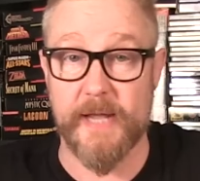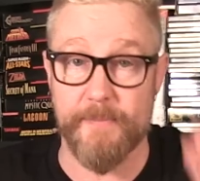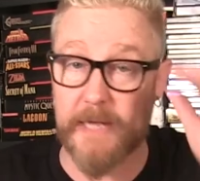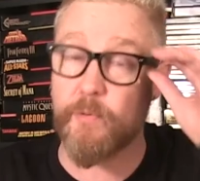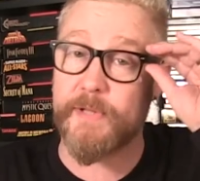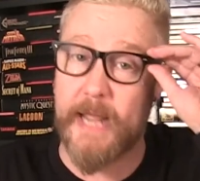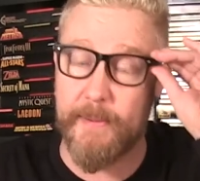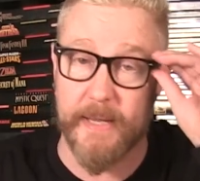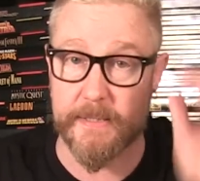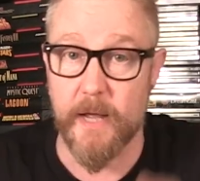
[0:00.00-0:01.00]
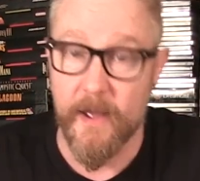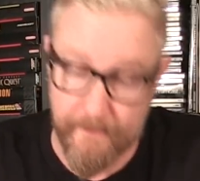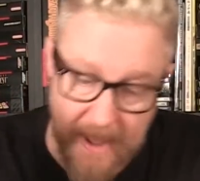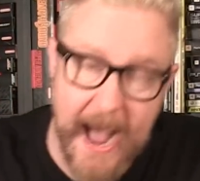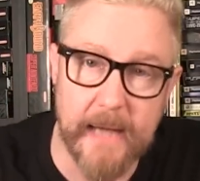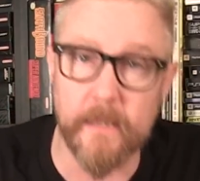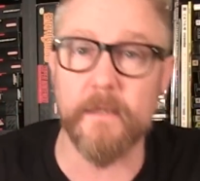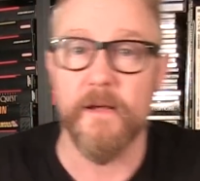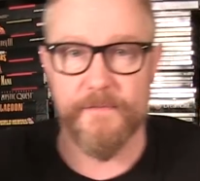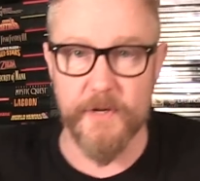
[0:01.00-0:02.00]
the game. That's what the game is.
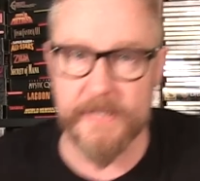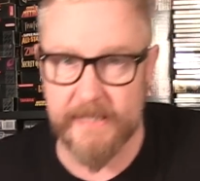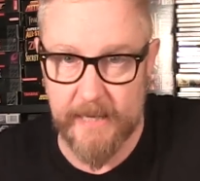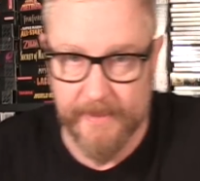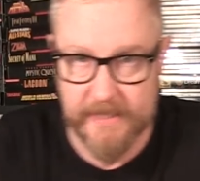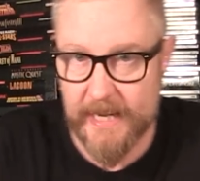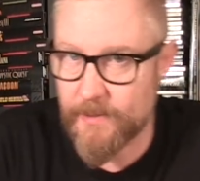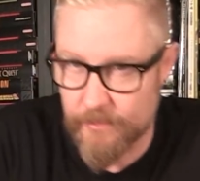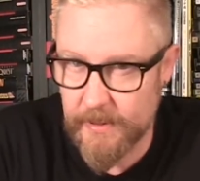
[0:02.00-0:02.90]
Battle, fusing demons. That's